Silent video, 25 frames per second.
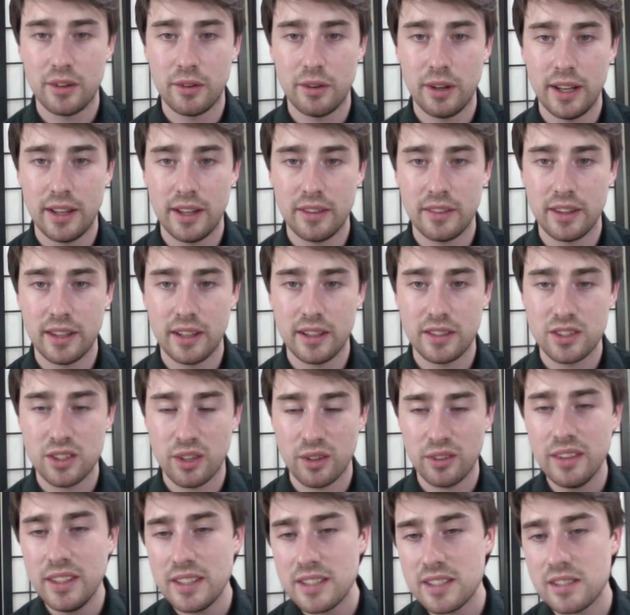are out there. So
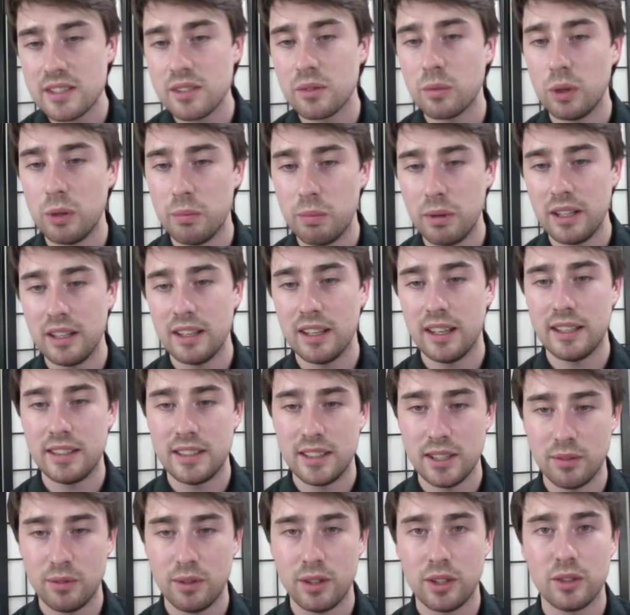this would be a
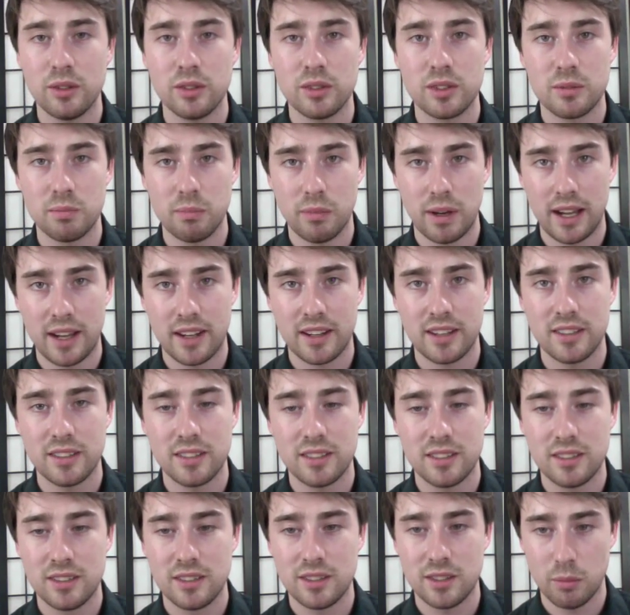difficult market
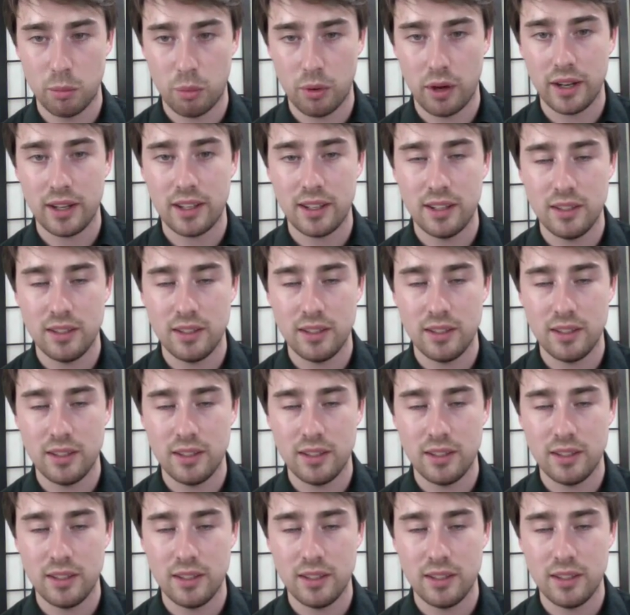to break